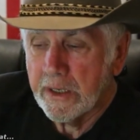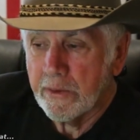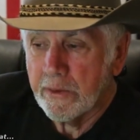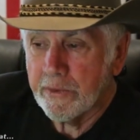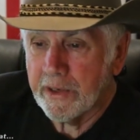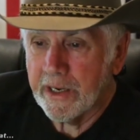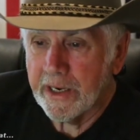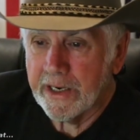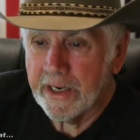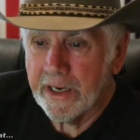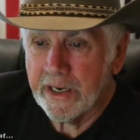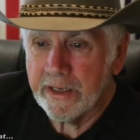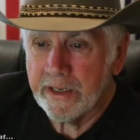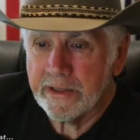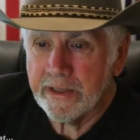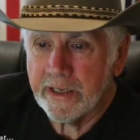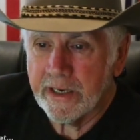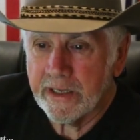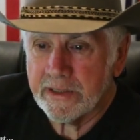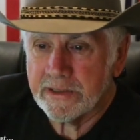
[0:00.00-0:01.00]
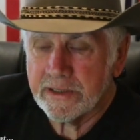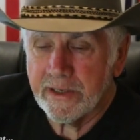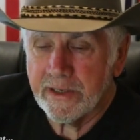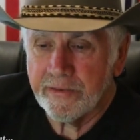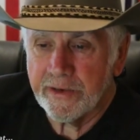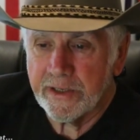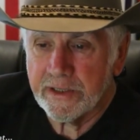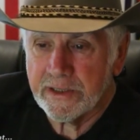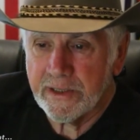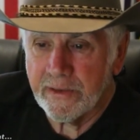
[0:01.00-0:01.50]
When I got it, it had
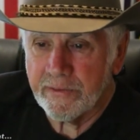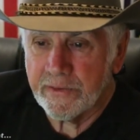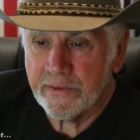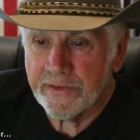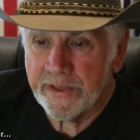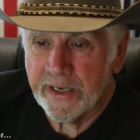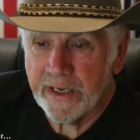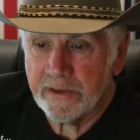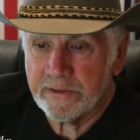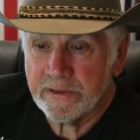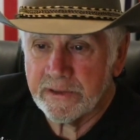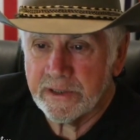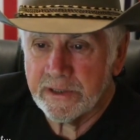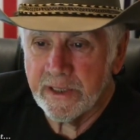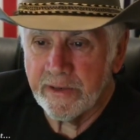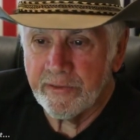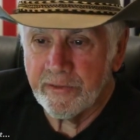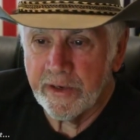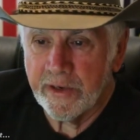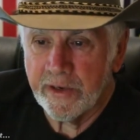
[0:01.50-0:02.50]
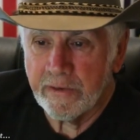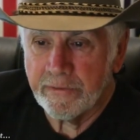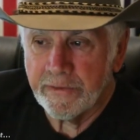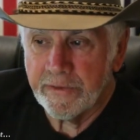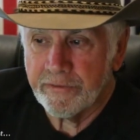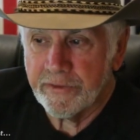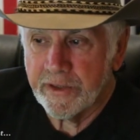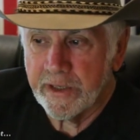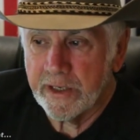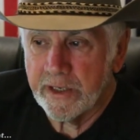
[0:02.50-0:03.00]

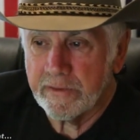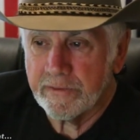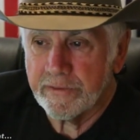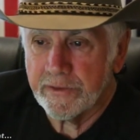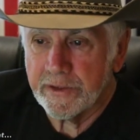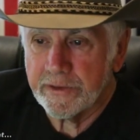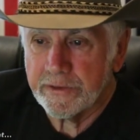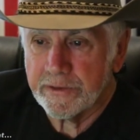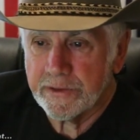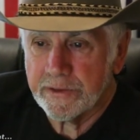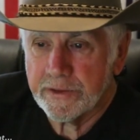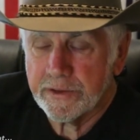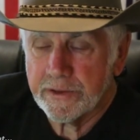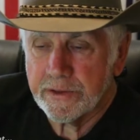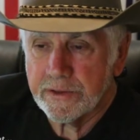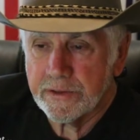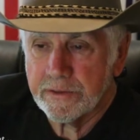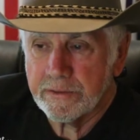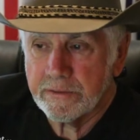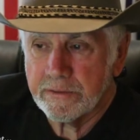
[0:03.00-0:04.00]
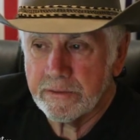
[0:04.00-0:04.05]
77,758 views.